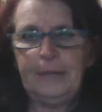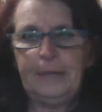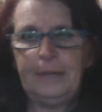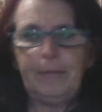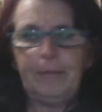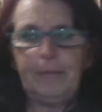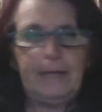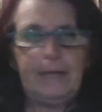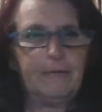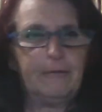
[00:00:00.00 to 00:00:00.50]

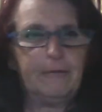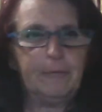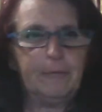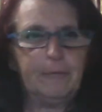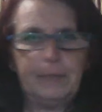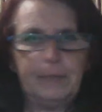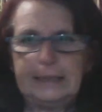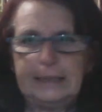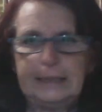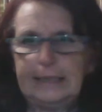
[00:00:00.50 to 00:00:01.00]
If I've
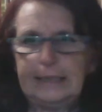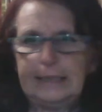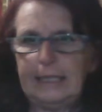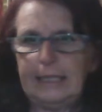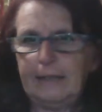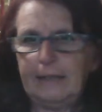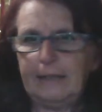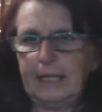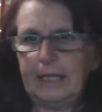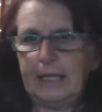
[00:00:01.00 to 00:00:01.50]
missed
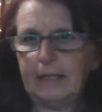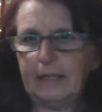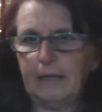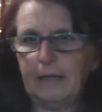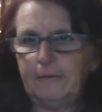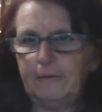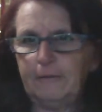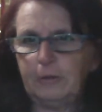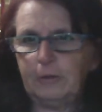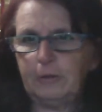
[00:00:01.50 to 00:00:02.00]
anything that
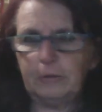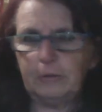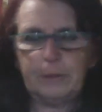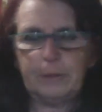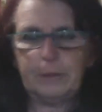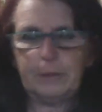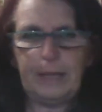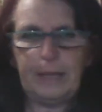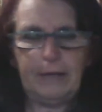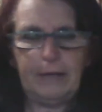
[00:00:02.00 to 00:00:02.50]
I've talked
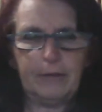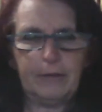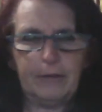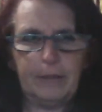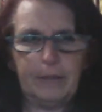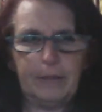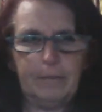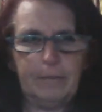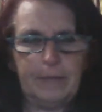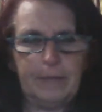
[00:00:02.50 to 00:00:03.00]
about
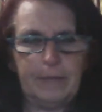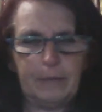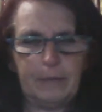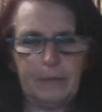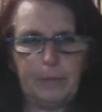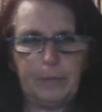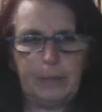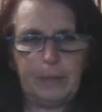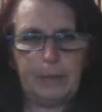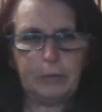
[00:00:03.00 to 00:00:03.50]
them, that
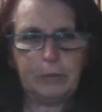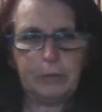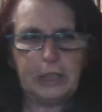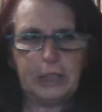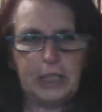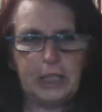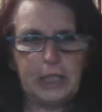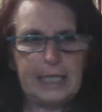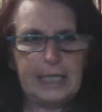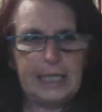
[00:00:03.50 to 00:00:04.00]
would be
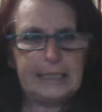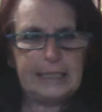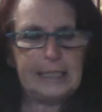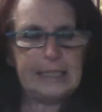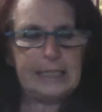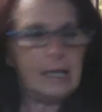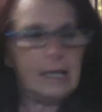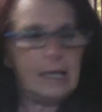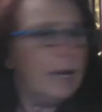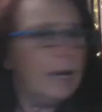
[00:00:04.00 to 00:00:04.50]

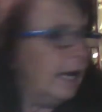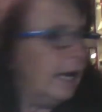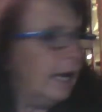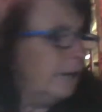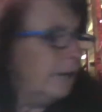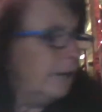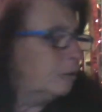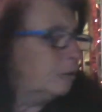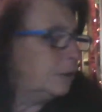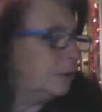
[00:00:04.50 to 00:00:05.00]
appreciated.
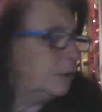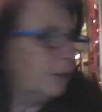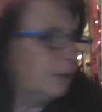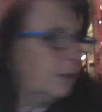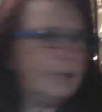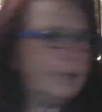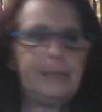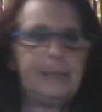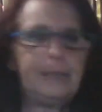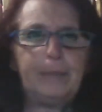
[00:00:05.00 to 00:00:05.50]
And also
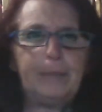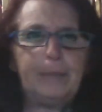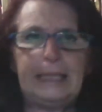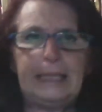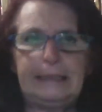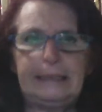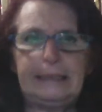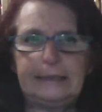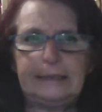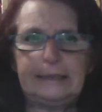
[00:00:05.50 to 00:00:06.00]
any
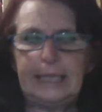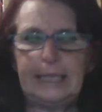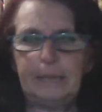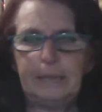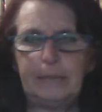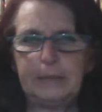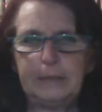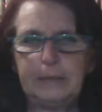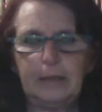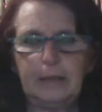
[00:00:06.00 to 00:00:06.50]
bean
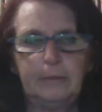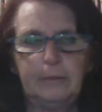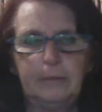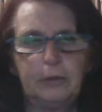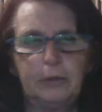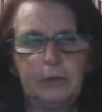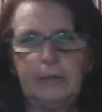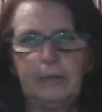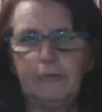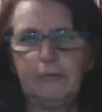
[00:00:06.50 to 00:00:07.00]
tips. So I'm
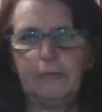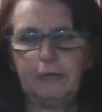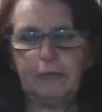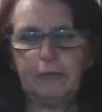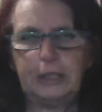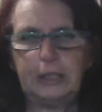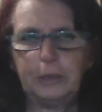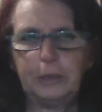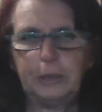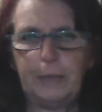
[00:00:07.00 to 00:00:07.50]
talking
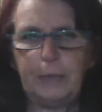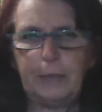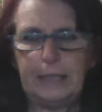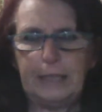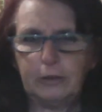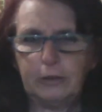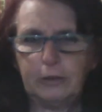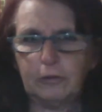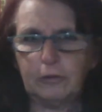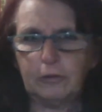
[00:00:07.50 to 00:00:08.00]
French
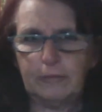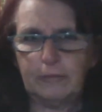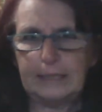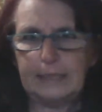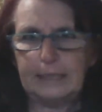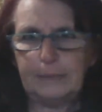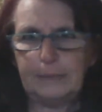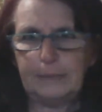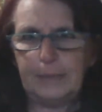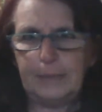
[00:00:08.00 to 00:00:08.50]
beans or
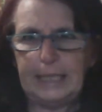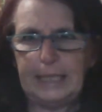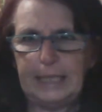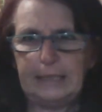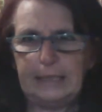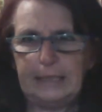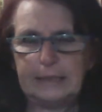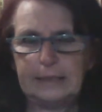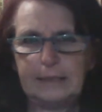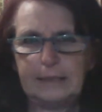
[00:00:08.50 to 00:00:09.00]
runner
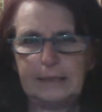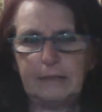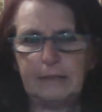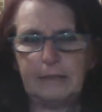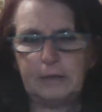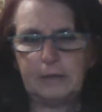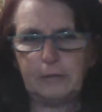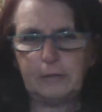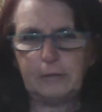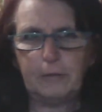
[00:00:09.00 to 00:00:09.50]
beans,
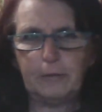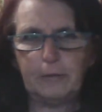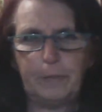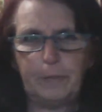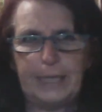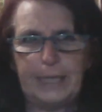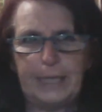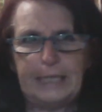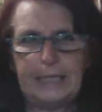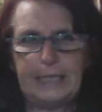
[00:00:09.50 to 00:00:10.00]
those sort of
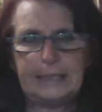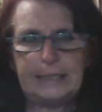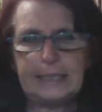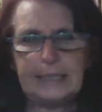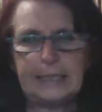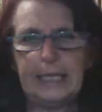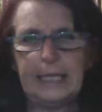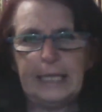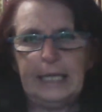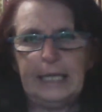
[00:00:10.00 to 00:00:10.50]

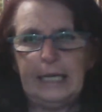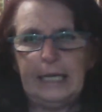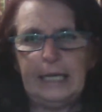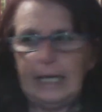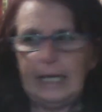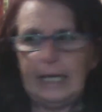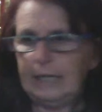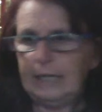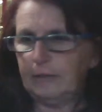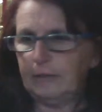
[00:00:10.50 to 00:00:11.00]
beans.
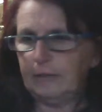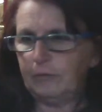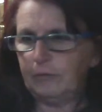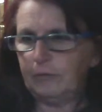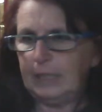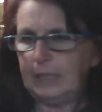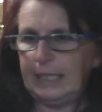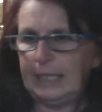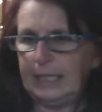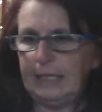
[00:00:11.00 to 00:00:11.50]
And I'd
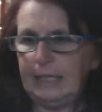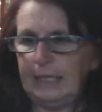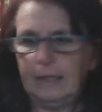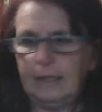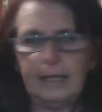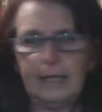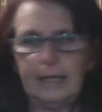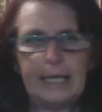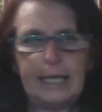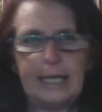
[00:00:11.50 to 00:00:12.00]
really
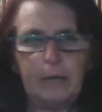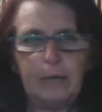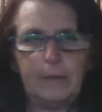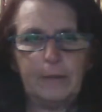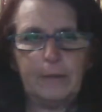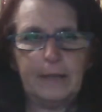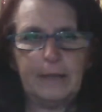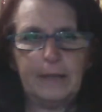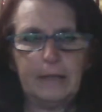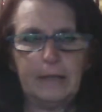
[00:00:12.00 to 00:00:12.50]
like help
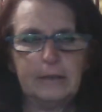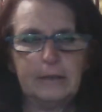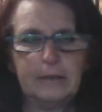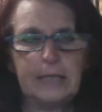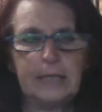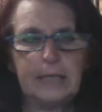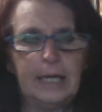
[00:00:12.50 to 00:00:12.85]
with those.